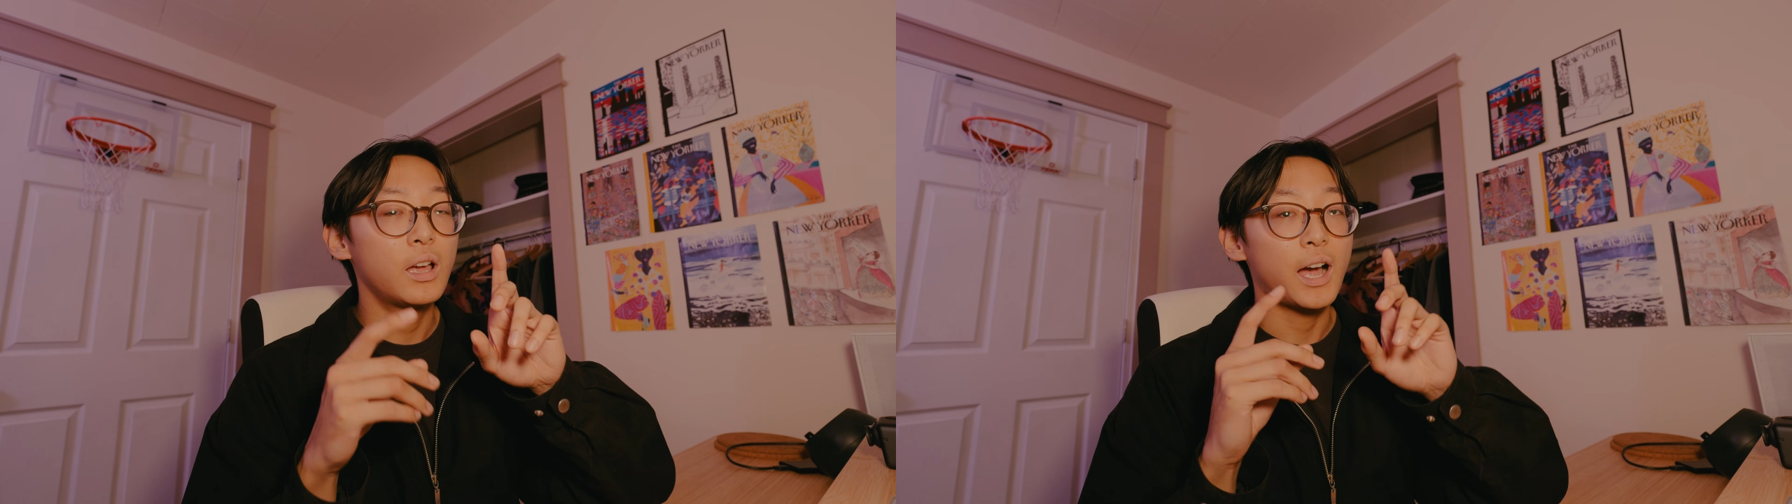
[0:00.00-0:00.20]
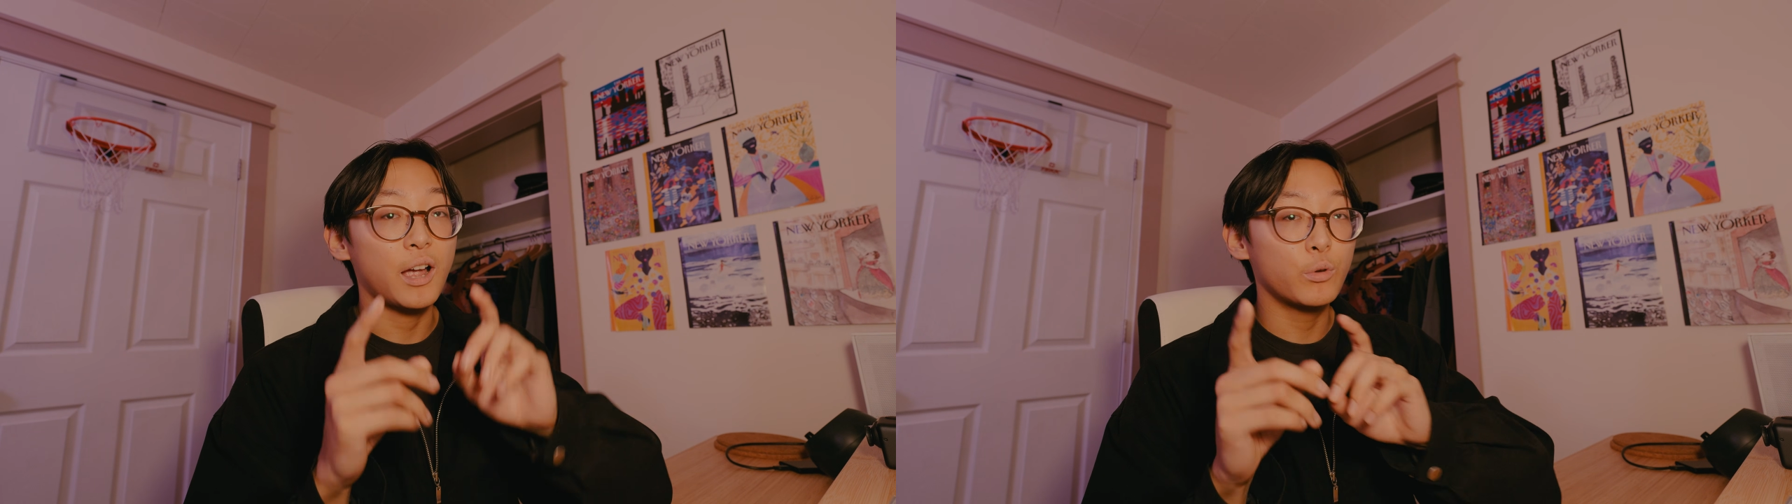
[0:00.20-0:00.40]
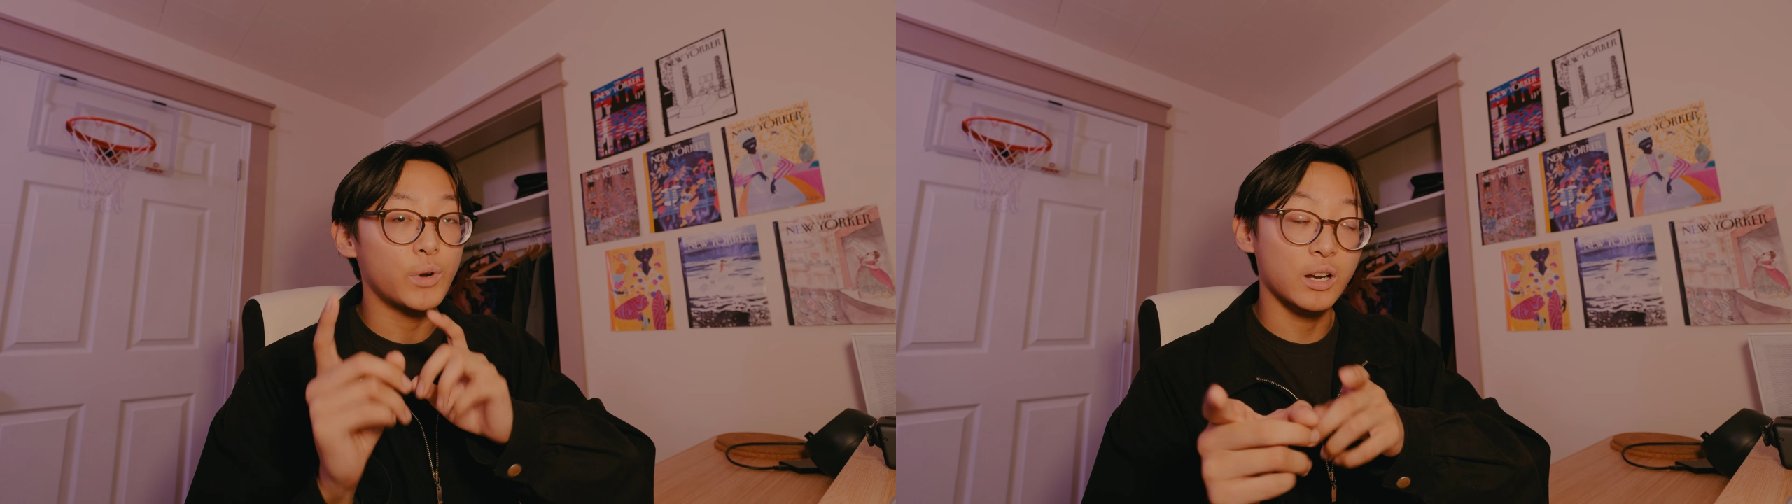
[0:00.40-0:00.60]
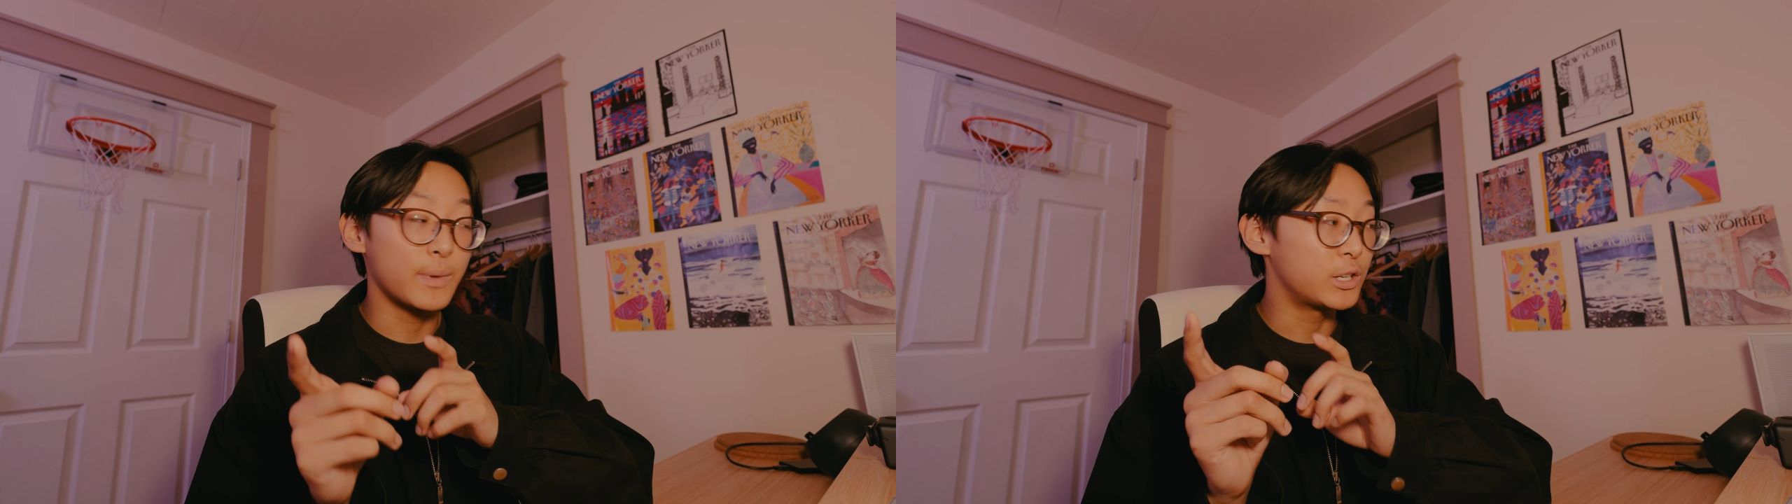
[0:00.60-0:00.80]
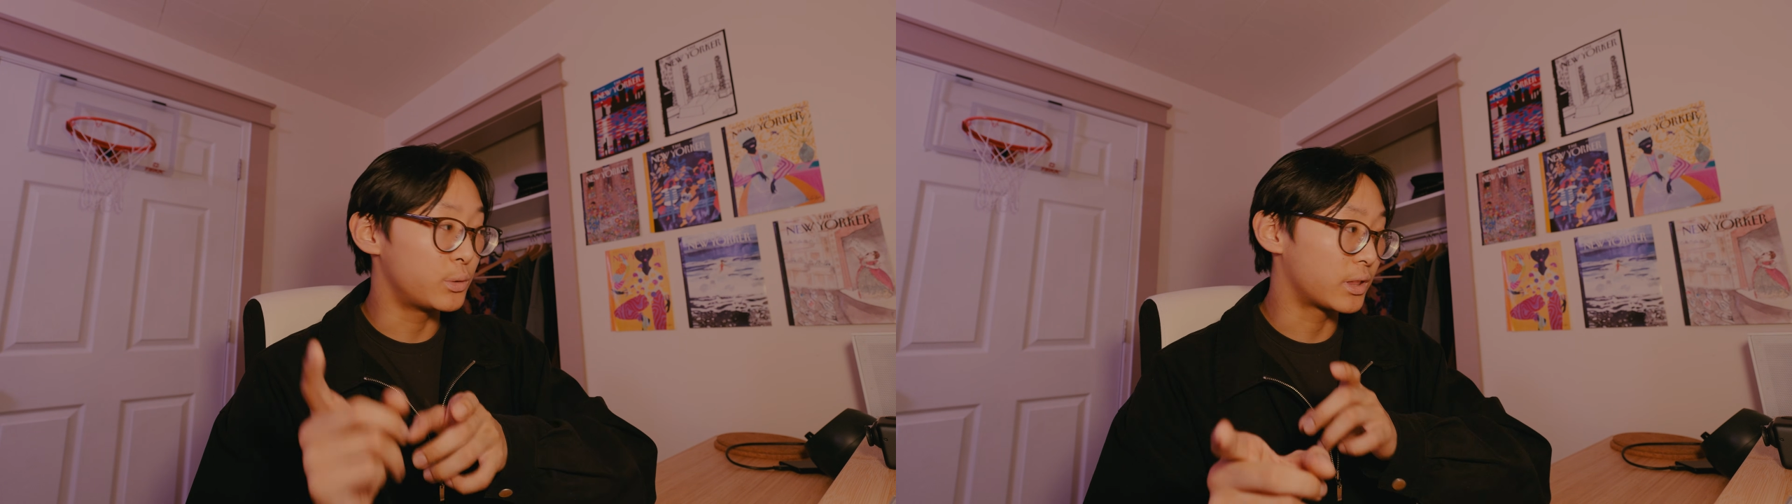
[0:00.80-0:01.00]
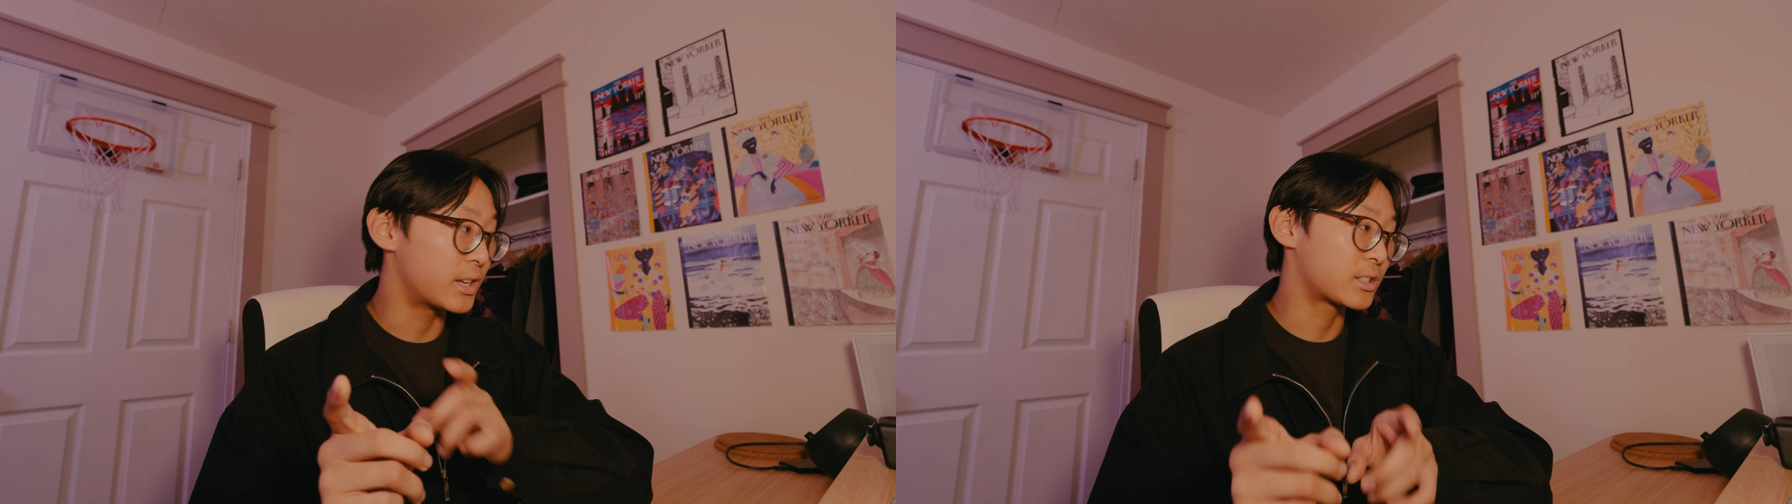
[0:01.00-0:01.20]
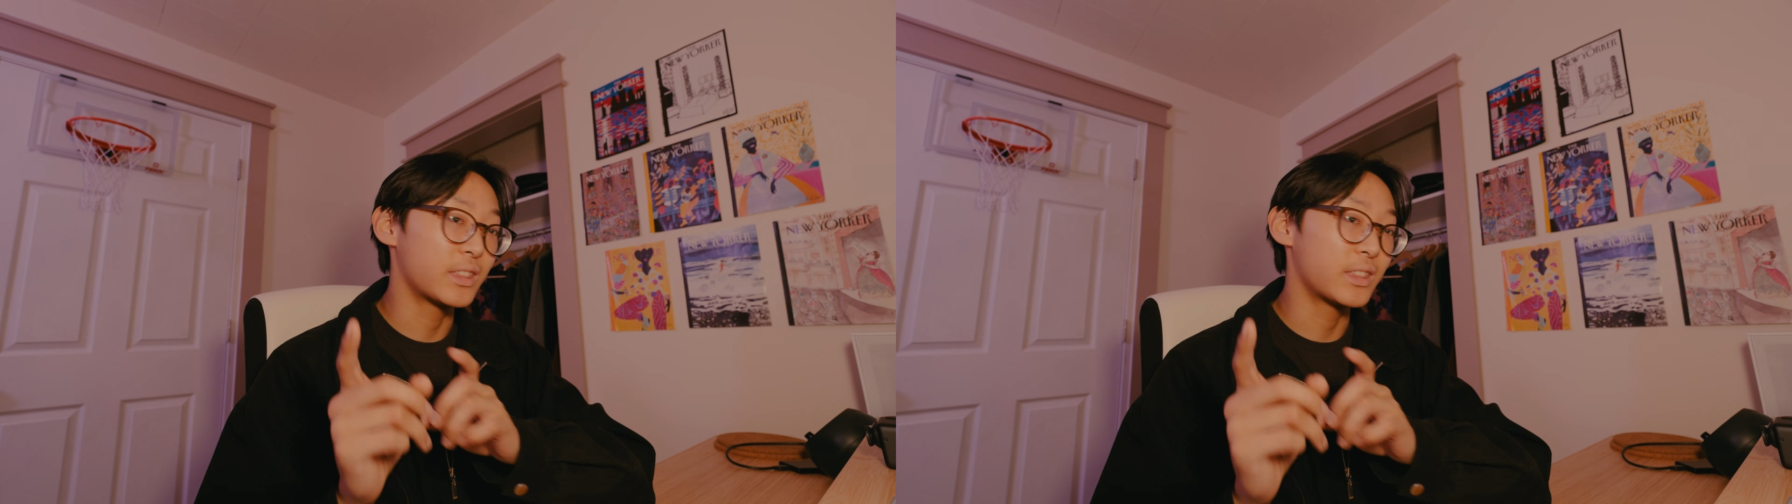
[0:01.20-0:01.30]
I would recommend doing this,